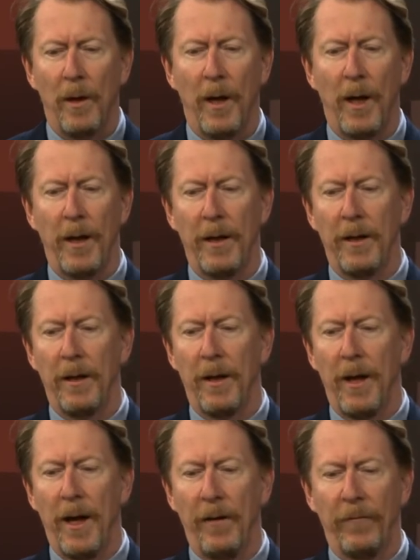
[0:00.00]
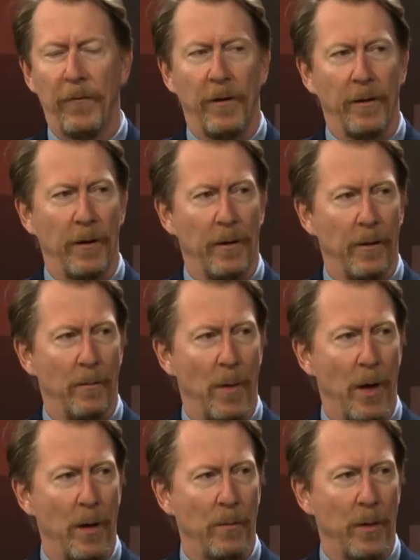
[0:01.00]
any effort at the
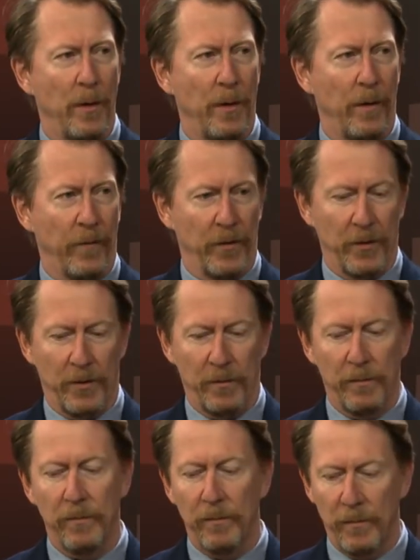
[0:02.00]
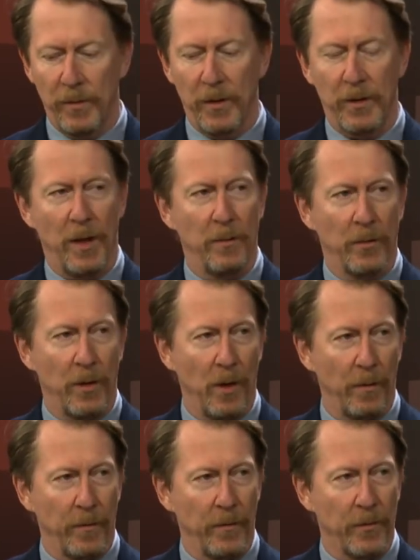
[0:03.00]
moment, if it's the same
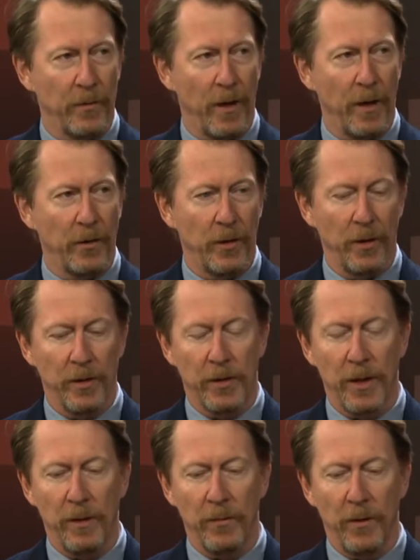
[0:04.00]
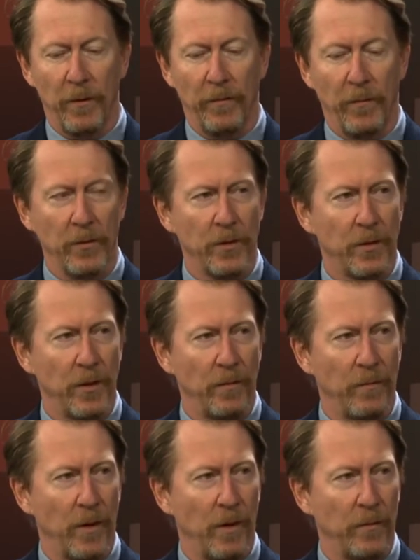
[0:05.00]
type of strategy and the same sort of forces
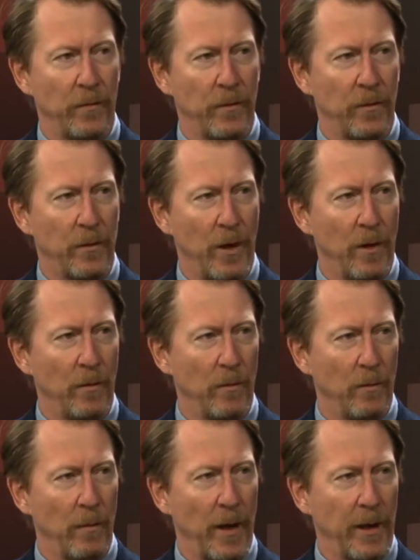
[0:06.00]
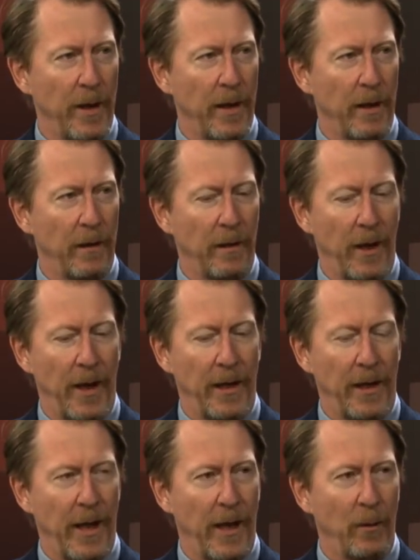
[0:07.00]
involved, don't look making
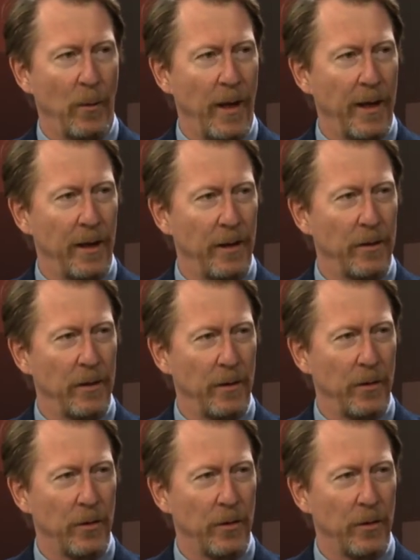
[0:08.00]
any headway, at least in the